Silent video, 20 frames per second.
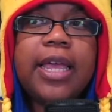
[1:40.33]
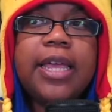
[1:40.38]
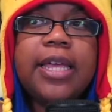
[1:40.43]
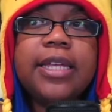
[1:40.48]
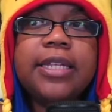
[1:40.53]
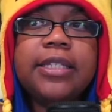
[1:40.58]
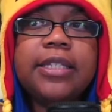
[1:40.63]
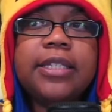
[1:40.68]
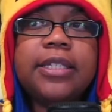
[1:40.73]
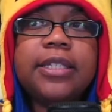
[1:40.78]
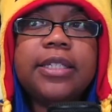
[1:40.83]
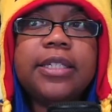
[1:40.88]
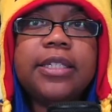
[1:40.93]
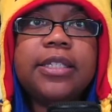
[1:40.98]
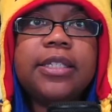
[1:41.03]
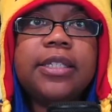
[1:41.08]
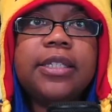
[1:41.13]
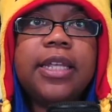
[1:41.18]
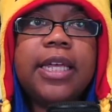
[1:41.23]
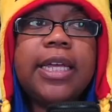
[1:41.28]
it's
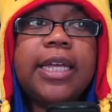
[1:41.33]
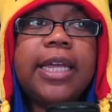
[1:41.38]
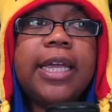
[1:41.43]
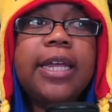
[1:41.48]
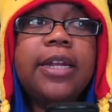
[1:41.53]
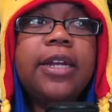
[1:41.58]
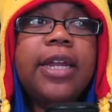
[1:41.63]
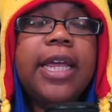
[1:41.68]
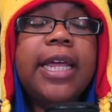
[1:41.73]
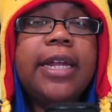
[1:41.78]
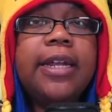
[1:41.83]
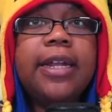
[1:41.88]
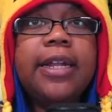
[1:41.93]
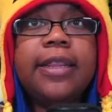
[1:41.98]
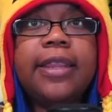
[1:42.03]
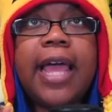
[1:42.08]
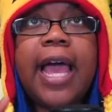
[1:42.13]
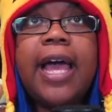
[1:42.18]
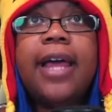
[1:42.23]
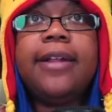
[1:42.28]
it can it
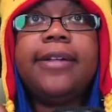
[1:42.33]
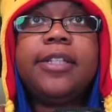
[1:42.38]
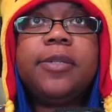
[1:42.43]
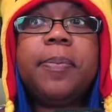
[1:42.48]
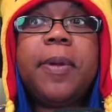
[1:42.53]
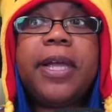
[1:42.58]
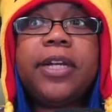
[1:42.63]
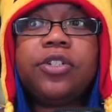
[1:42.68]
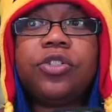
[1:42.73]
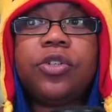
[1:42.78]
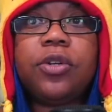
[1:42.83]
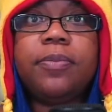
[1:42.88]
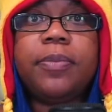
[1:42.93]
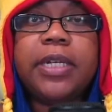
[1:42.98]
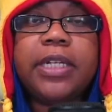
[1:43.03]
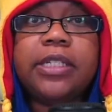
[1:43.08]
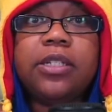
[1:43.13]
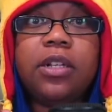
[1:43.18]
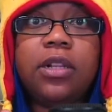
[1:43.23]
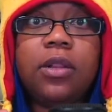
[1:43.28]
that spectrum
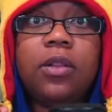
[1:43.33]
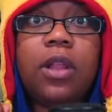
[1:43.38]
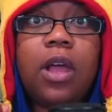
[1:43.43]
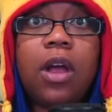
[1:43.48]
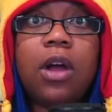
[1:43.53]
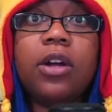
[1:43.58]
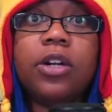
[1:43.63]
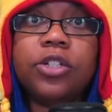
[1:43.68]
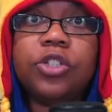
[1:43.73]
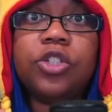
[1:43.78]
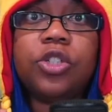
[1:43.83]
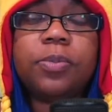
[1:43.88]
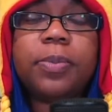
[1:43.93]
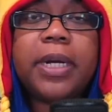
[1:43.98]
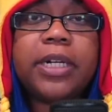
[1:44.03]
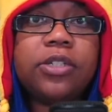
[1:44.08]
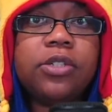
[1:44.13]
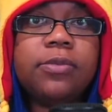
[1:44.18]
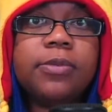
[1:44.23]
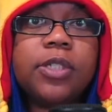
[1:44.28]
is a large
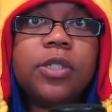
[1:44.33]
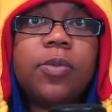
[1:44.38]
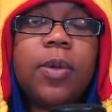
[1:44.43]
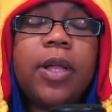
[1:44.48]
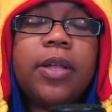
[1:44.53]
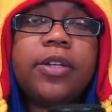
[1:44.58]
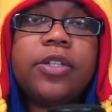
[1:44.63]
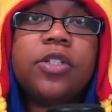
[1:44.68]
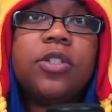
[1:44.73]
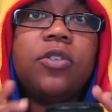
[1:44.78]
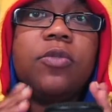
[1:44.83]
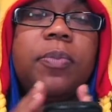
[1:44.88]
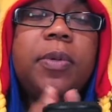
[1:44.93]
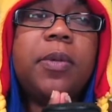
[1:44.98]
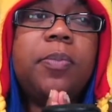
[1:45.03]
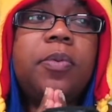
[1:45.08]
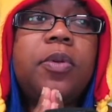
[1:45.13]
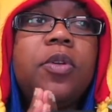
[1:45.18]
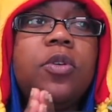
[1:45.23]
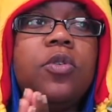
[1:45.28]
spectrum as well because you have
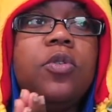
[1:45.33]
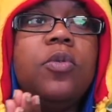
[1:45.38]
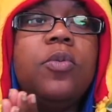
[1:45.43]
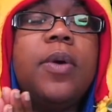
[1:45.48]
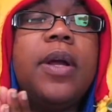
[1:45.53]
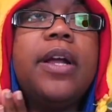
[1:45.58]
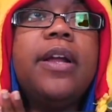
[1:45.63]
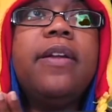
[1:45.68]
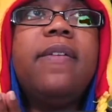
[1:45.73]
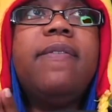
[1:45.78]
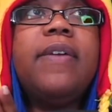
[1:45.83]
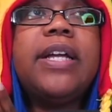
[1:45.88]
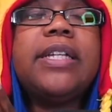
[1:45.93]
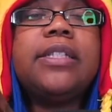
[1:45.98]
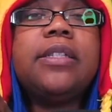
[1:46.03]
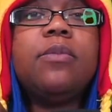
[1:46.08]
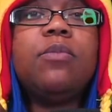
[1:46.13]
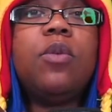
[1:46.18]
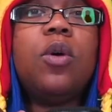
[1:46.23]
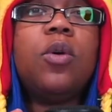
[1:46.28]
people who where it
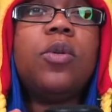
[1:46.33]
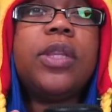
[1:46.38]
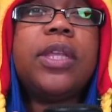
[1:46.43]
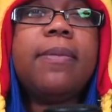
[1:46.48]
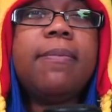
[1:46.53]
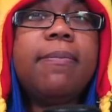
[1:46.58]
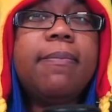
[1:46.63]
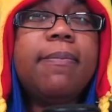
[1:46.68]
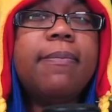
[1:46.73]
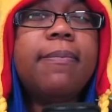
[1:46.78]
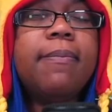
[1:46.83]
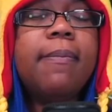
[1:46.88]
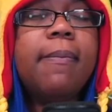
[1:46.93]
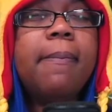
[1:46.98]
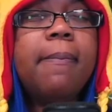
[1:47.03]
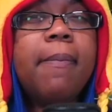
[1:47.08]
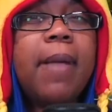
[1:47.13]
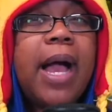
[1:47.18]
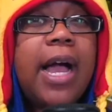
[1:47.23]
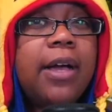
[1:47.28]
affects them only
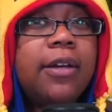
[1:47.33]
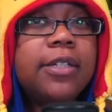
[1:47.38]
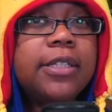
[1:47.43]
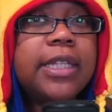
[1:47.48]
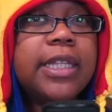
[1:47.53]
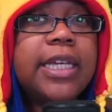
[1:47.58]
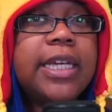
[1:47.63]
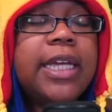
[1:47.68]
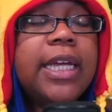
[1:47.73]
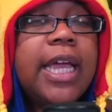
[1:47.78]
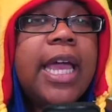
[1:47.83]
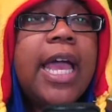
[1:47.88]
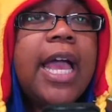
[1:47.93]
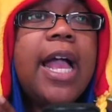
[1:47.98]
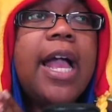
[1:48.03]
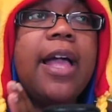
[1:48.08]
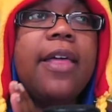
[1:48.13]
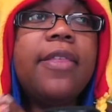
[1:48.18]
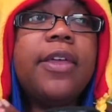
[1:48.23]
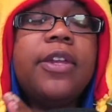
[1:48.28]
mildly
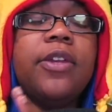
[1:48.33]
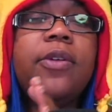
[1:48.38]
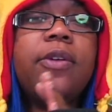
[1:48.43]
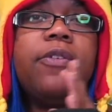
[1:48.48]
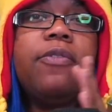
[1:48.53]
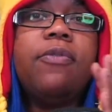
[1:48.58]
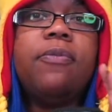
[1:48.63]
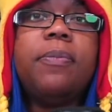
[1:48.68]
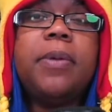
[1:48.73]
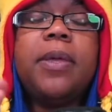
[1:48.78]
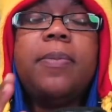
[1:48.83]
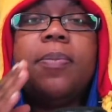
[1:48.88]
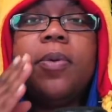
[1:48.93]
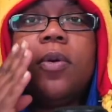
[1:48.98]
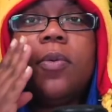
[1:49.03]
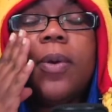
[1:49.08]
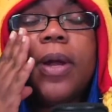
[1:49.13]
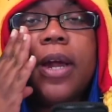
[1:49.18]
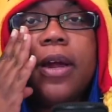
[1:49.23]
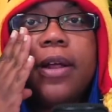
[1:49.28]
and then you have
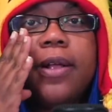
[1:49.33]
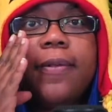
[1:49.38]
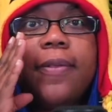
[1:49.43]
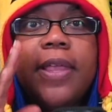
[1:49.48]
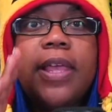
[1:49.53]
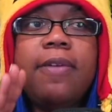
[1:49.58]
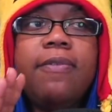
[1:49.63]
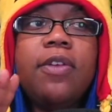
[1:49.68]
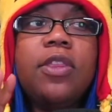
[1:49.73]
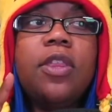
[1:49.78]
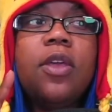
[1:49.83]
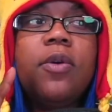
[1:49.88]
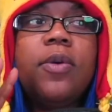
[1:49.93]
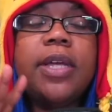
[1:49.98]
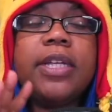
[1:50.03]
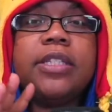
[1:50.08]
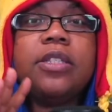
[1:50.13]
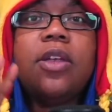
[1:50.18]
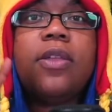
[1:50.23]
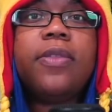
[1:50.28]
people where even though
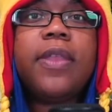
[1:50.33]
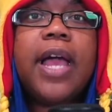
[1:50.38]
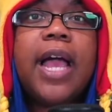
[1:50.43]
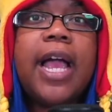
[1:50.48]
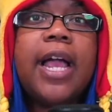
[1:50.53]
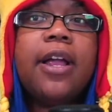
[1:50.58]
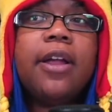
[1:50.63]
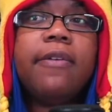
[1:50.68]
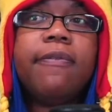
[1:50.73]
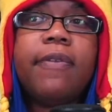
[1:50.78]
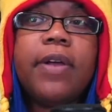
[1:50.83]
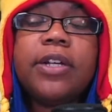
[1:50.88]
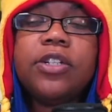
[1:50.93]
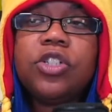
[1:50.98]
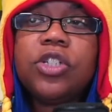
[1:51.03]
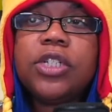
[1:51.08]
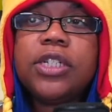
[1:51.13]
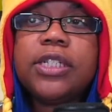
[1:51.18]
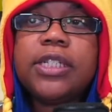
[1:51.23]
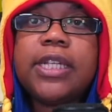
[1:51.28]
it's on the higher
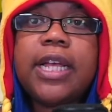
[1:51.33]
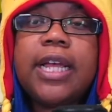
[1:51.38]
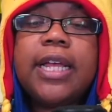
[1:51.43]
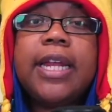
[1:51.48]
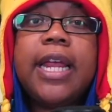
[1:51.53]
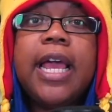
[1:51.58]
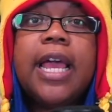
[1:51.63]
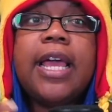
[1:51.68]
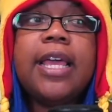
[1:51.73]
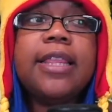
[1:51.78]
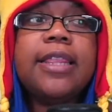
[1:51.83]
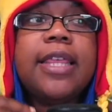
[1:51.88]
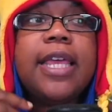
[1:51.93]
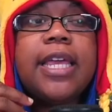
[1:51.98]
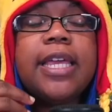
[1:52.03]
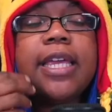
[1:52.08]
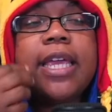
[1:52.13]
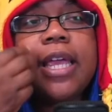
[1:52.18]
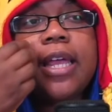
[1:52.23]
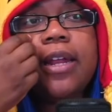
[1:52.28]
functioning side
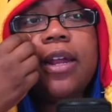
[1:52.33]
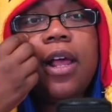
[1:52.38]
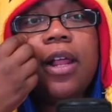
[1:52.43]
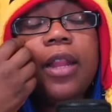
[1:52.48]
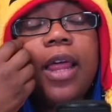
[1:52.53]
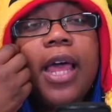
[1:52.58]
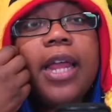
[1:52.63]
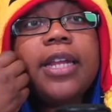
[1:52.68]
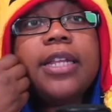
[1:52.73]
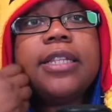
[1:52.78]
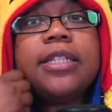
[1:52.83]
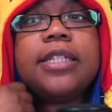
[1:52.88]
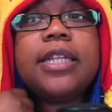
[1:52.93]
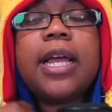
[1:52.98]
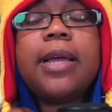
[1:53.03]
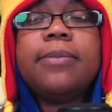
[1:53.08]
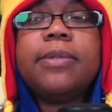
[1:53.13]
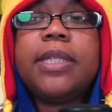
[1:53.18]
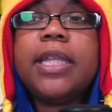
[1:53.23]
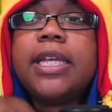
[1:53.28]
they can a lot of the
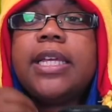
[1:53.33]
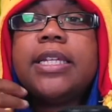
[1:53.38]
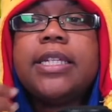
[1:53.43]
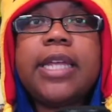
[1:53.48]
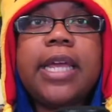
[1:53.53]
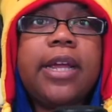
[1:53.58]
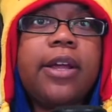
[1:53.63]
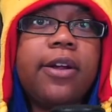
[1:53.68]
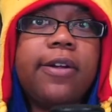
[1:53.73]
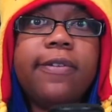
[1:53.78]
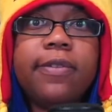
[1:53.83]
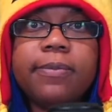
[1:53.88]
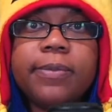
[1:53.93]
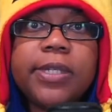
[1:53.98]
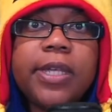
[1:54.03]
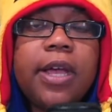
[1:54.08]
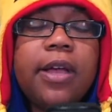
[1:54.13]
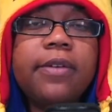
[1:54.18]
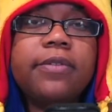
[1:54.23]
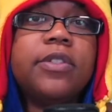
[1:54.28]
times they can take care of
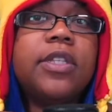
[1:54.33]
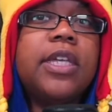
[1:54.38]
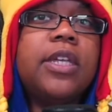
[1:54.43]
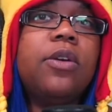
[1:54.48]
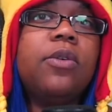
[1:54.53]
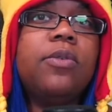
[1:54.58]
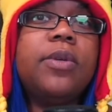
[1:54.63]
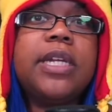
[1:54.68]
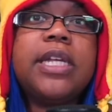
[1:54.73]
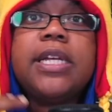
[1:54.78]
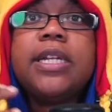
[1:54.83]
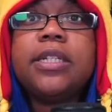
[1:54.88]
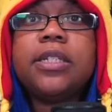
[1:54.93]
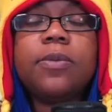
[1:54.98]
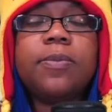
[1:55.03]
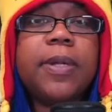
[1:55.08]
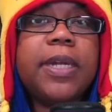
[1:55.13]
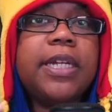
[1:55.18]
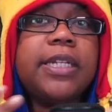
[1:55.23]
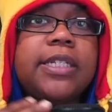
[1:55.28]
themselves they don't need
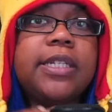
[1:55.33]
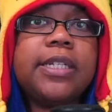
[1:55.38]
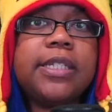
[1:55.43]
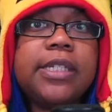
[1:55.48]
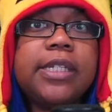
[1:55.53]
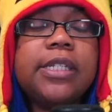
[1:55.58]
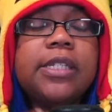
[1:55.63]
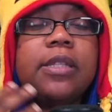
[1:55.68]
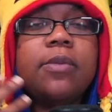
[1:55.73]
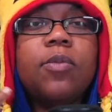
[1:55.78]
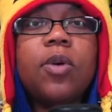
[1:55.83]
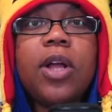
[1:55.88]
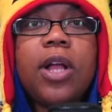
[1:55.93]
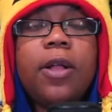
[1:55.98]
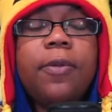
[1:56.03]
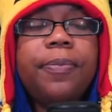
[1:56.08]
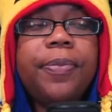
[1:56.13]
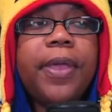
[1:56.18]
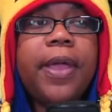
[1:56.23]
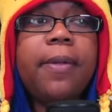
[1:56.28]
somebody to assist them or
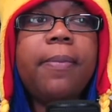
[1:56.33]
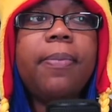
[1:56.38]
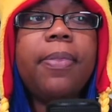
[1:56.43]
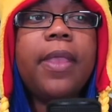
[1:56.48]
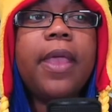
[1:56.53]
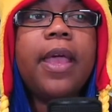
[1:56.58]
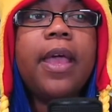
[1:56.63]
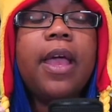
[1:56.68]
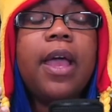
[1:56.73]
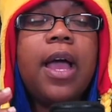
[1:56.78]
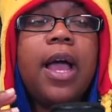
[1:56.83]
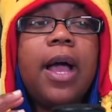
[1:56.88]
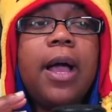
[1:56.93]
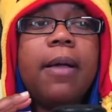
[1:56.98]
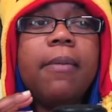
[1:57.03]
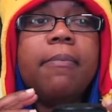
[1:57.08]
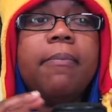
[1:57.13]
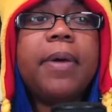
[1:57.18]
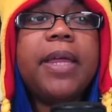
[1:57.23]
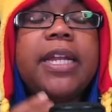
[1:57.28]
help them
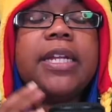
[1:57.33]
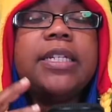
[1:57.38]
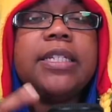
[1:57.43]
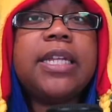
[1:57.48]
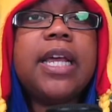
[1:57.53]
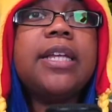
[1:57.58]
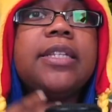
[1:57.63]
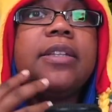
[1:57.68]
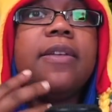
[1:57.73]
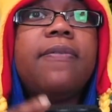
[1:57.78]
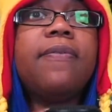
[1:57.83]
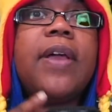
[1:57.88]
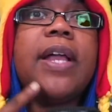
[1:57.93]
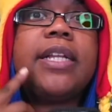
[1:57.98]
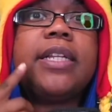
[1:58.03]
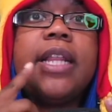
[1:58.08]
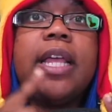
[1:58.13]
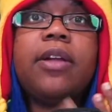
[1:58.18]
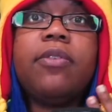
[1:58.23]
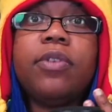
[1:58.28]
um, but it does
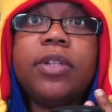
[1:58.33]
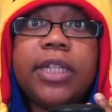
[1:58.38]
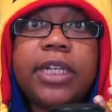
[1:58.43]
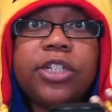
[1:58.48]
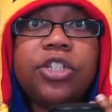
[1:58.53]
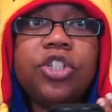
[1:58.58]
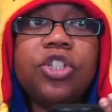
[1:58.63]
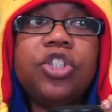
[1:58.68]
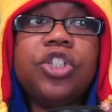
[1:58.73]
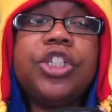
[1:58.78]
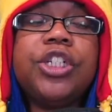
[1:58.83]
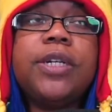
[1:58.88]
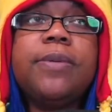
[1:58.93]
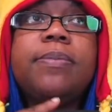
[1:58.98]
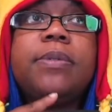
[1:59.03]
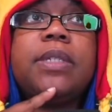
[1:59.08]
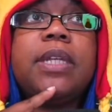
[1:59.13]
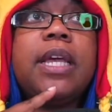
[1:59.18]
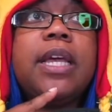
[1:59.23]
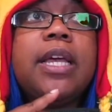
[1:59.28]
affect like
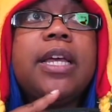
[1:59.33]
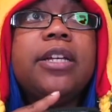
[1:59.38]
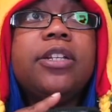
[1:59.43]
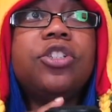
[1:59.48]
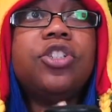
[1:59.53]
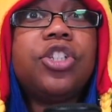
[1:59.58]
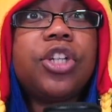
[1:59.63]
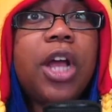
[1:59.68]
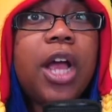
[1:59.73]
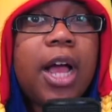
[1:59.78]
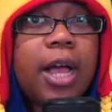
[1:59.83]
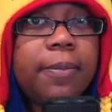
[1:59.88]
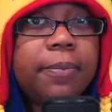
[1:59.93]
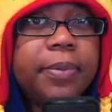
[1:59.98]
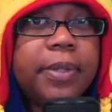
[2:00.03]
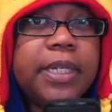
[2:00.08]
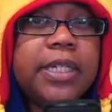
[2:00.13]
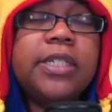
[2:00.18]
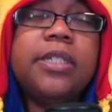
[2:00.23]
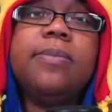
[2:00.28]
relationships job
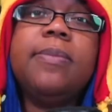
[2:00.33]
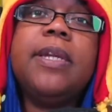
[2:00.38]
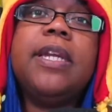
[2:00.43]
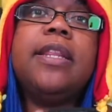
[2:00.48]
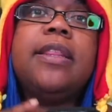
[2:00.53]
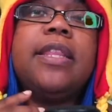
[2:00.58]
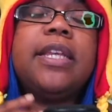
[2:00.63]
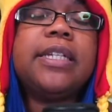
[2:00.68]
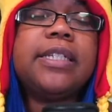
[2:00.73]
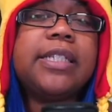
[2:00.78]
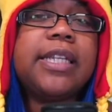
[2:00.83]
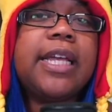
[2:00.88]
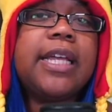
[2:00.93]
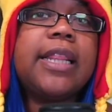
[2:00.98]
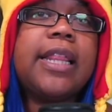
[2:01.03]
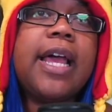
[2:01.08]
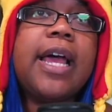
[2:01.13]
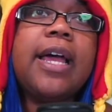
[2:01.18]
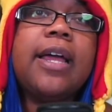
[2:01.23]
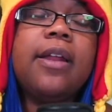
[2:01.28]
placement and things
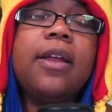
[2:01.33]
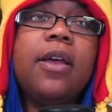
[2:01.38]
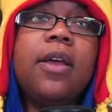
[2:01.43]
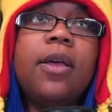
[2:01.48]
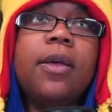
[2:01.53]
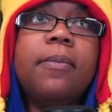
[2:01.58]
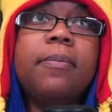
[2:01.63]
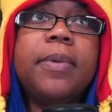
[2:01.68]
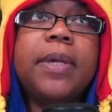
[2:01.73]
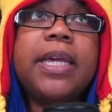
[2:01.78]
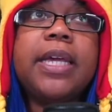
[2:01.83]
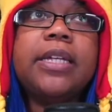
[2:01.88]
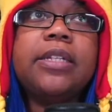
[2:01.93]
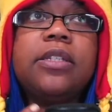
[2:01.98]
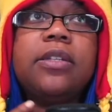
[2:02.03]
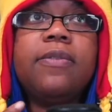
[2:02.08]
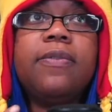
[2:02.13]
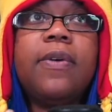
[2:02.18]
like that because of